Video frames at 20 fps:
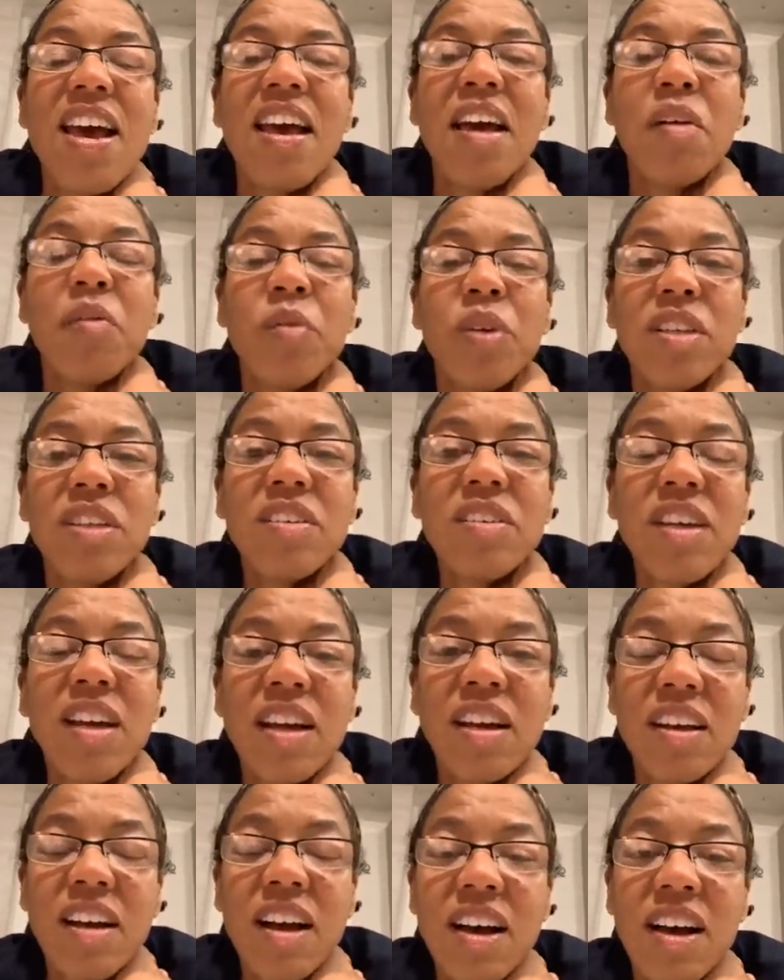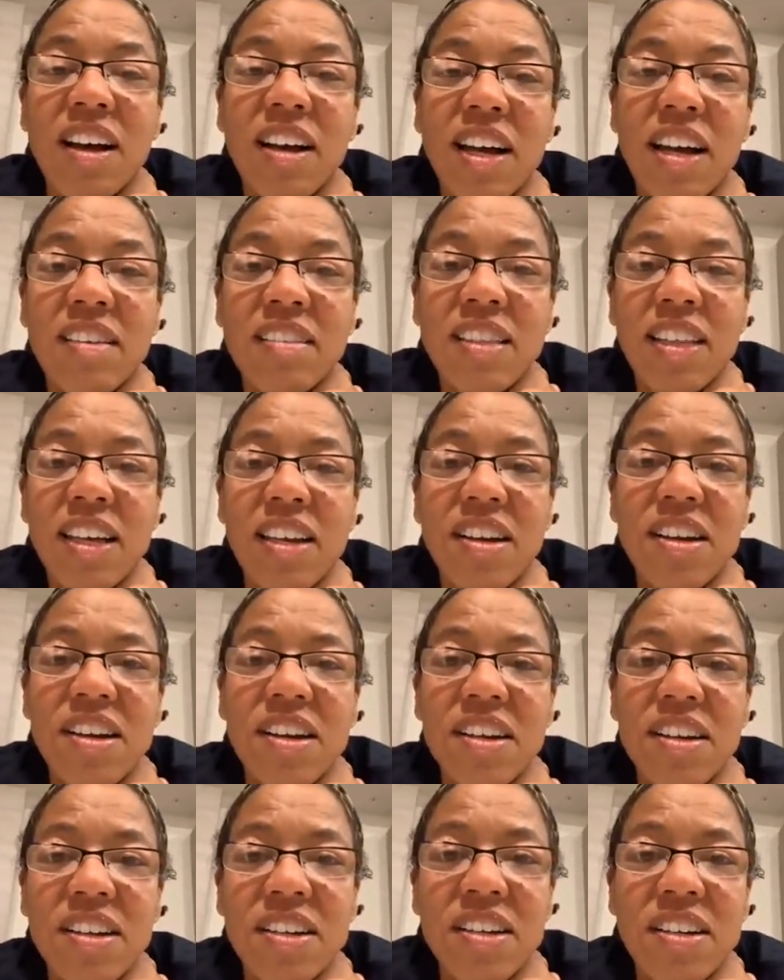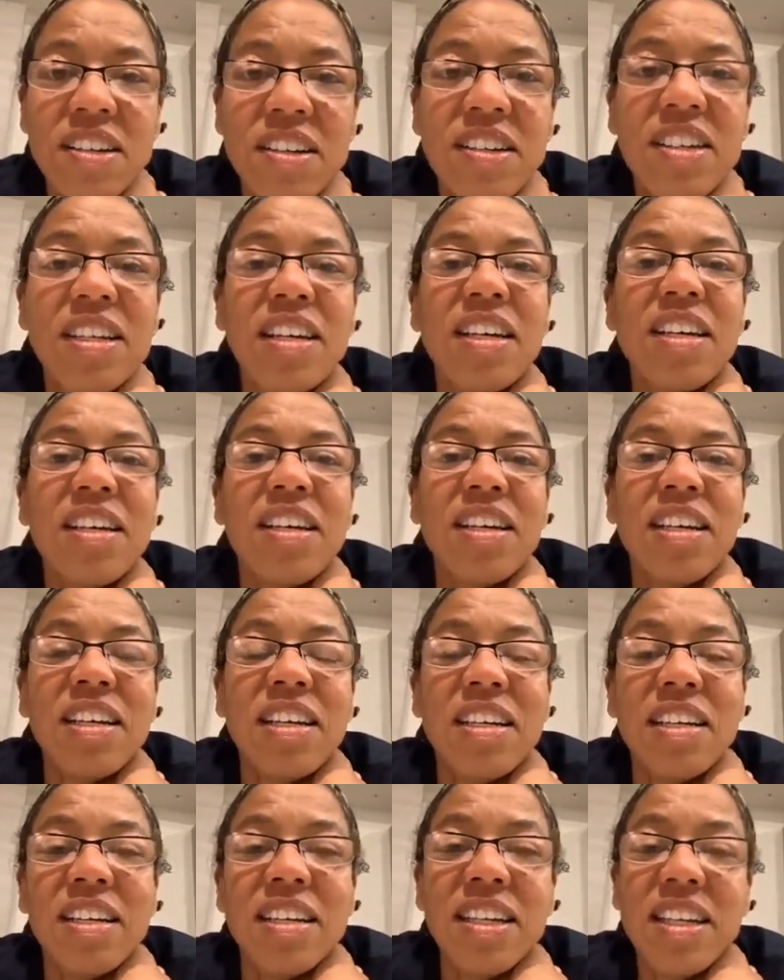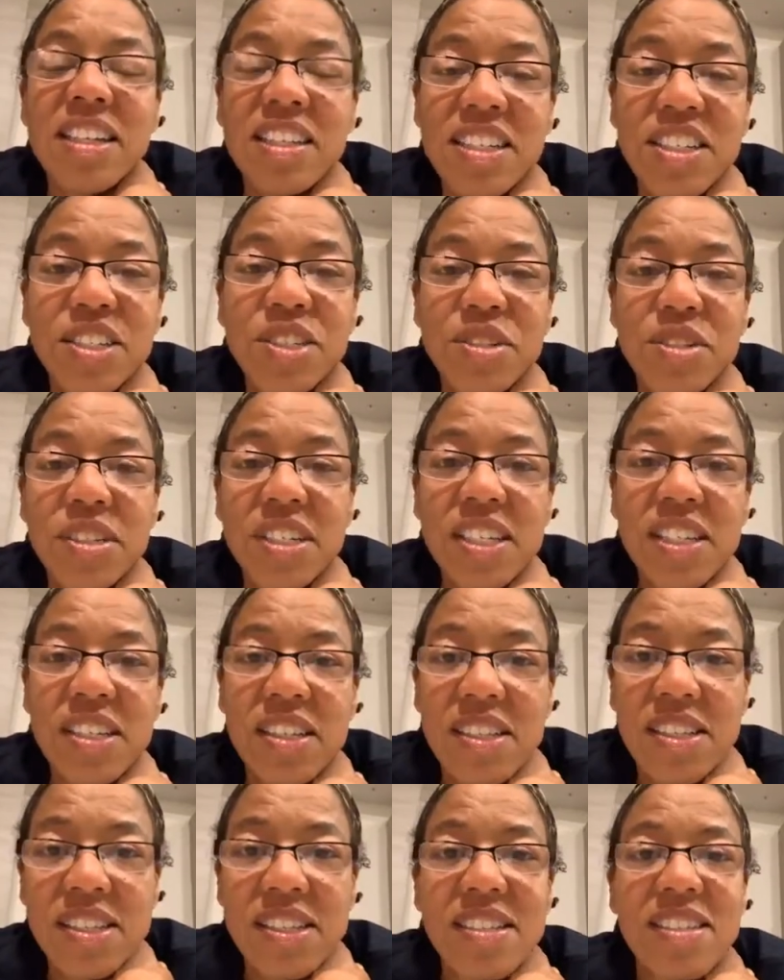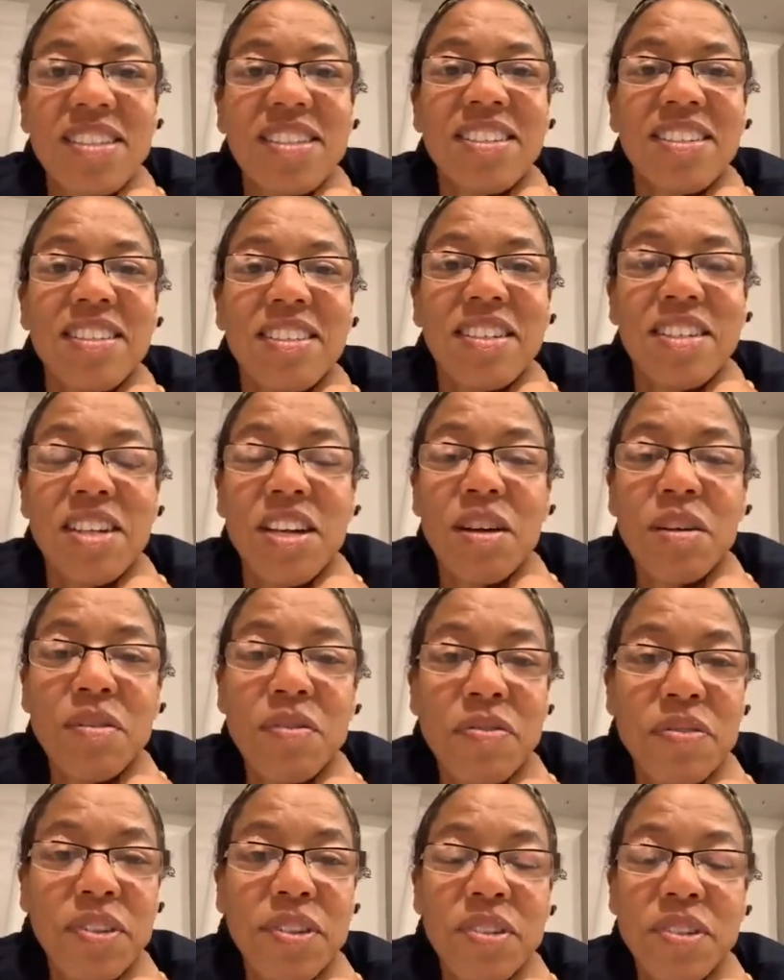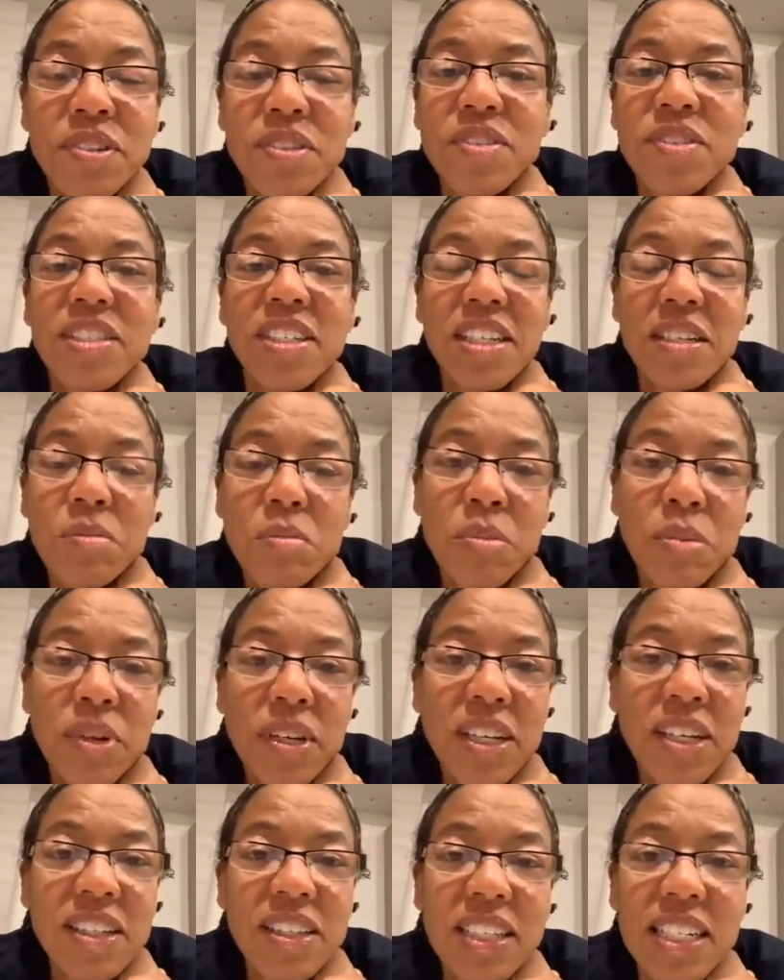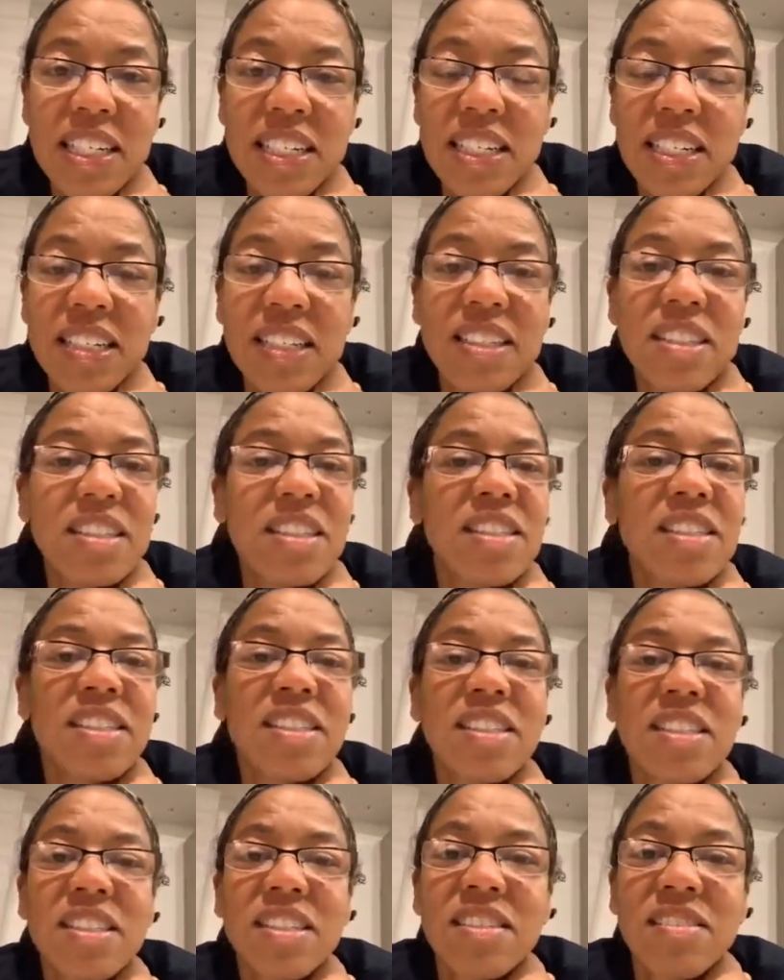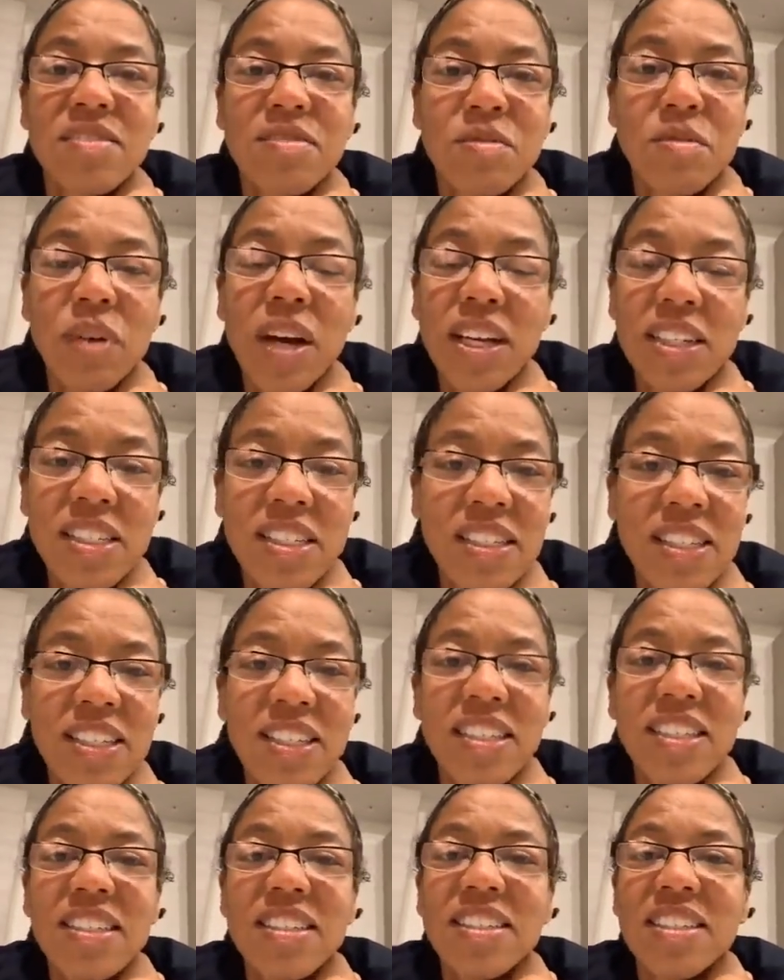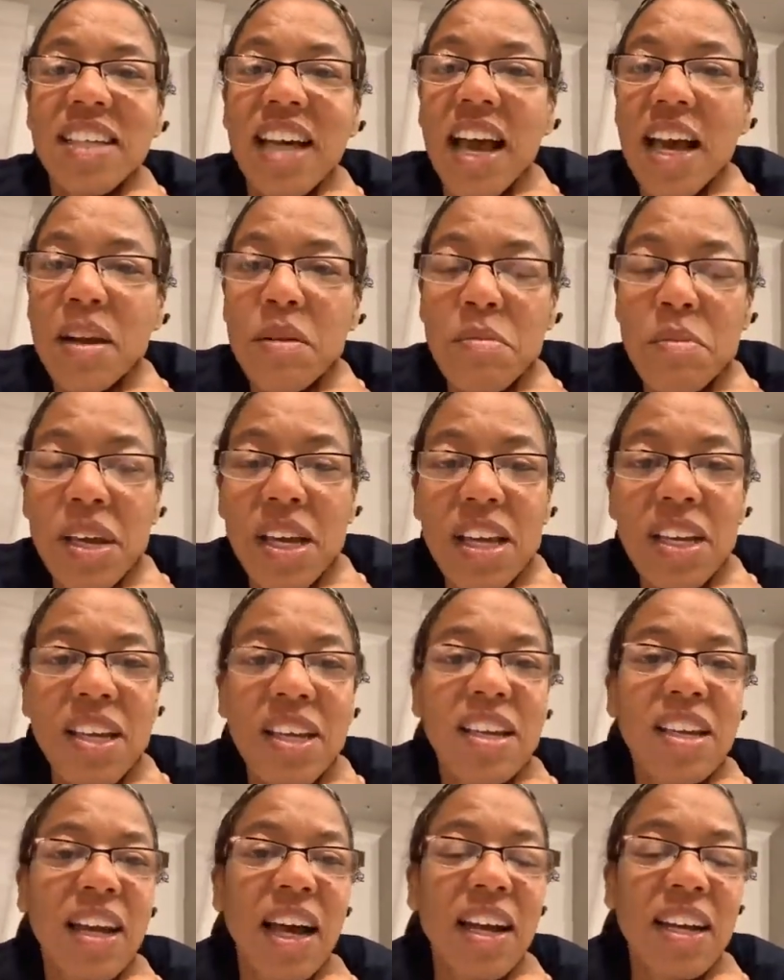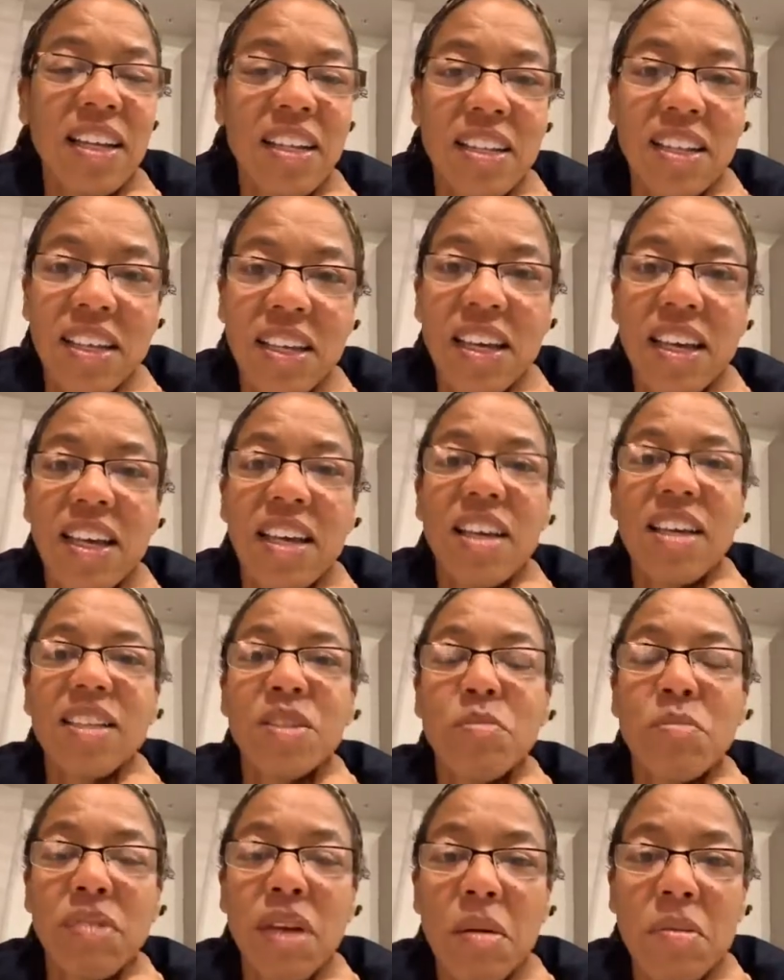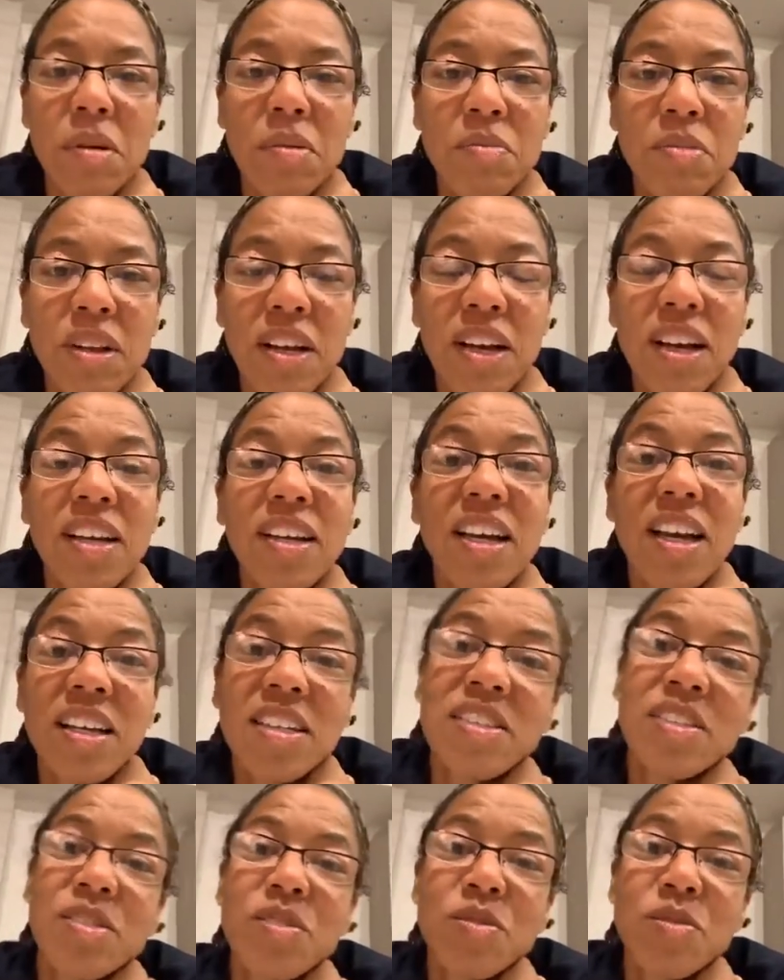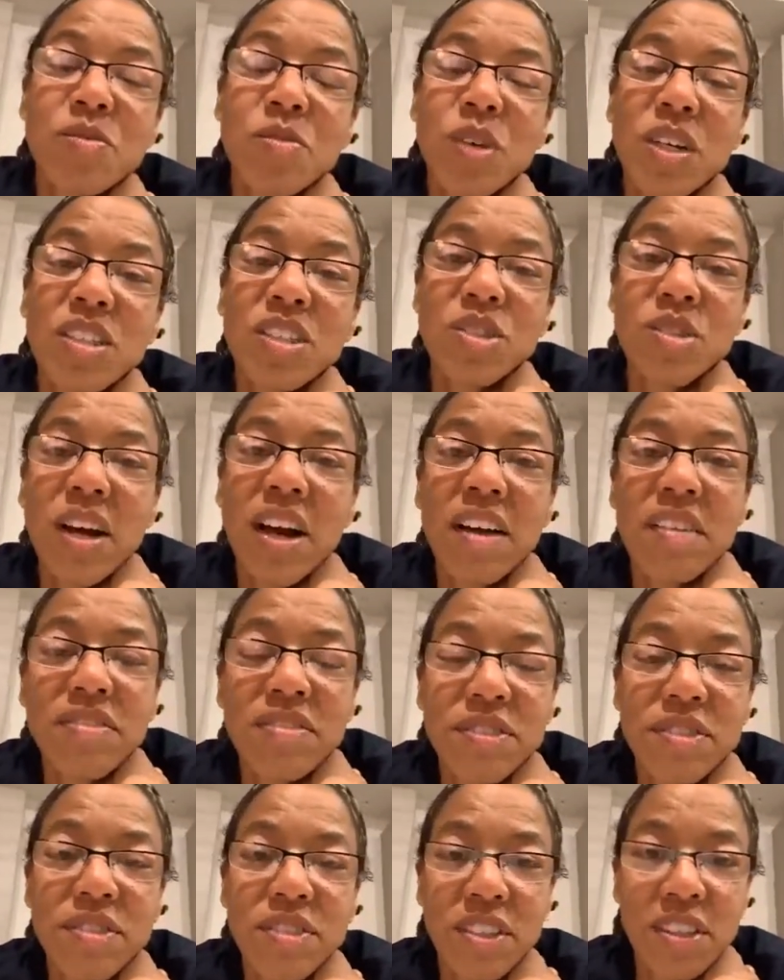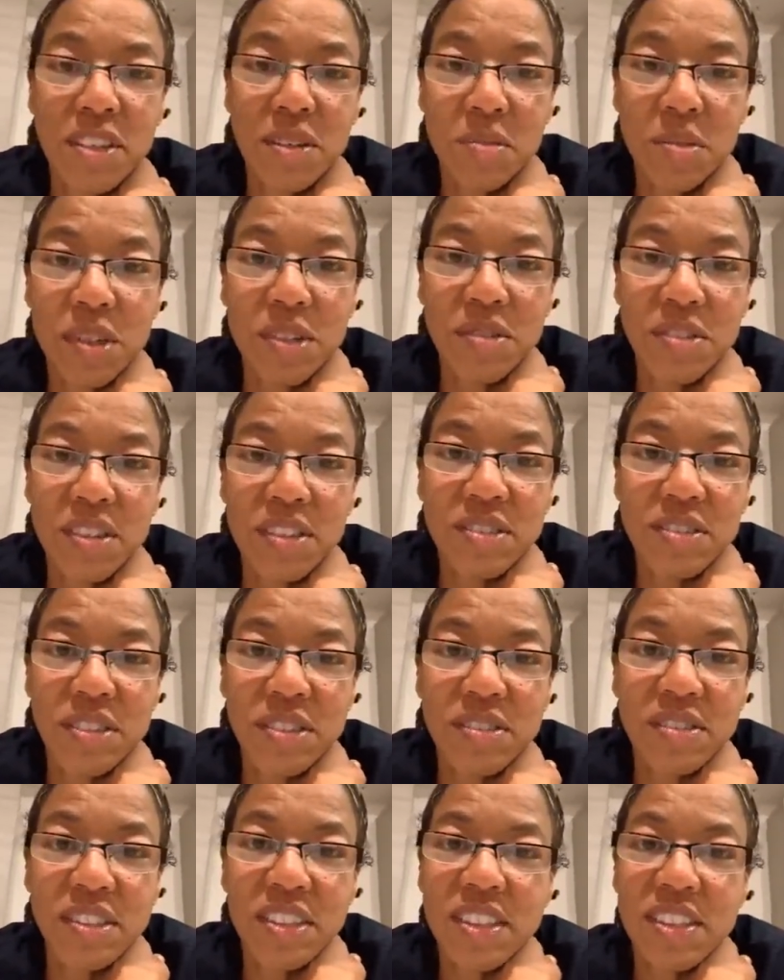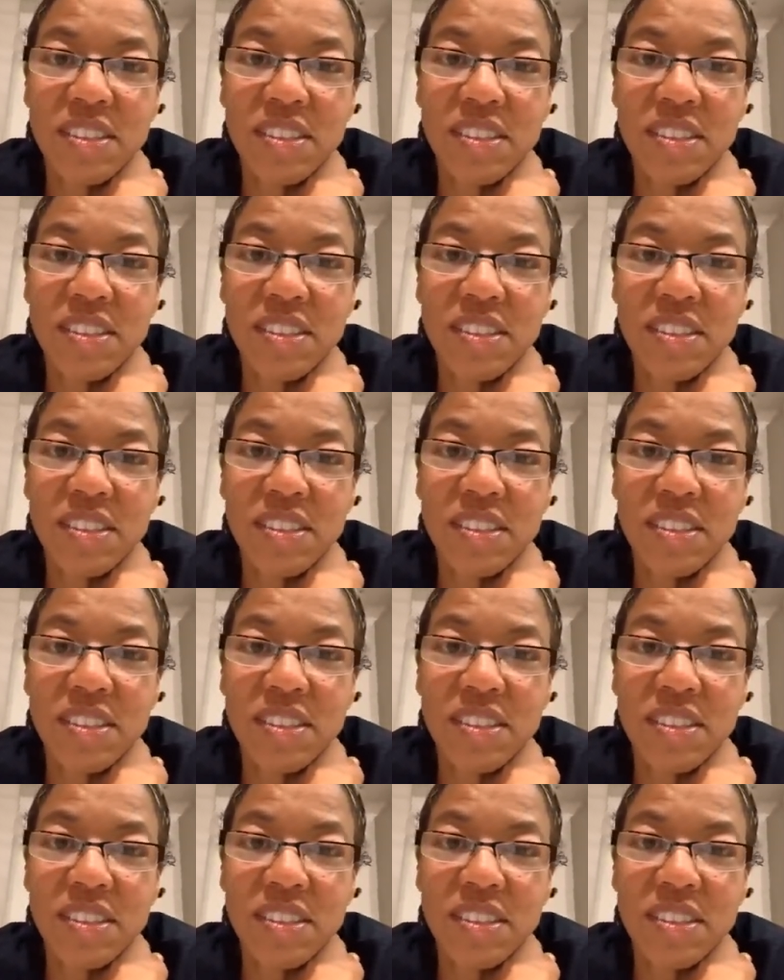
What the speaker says: And when you get caught out there in the streets, no food, didn't bring lunch, rushing, got a meeting, got to get the kids, blah, blah, blah, guess what drive-through you're going to be going through?